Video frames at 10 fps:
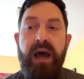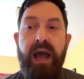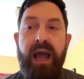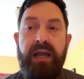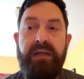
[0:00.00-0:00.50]

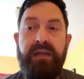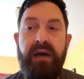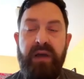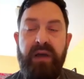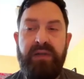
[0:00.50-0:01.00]
And
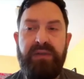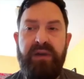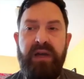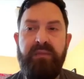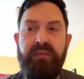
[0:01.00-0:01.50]
we also
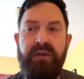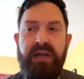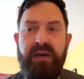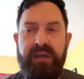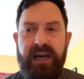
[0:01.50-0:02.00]
have a
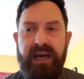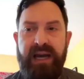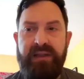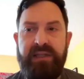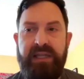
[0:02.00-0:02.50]
couple
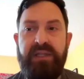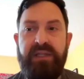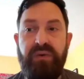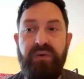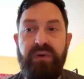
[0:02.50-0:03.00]
behind the scenes
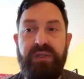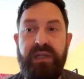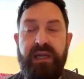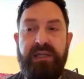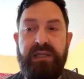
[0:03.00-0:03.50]
tours that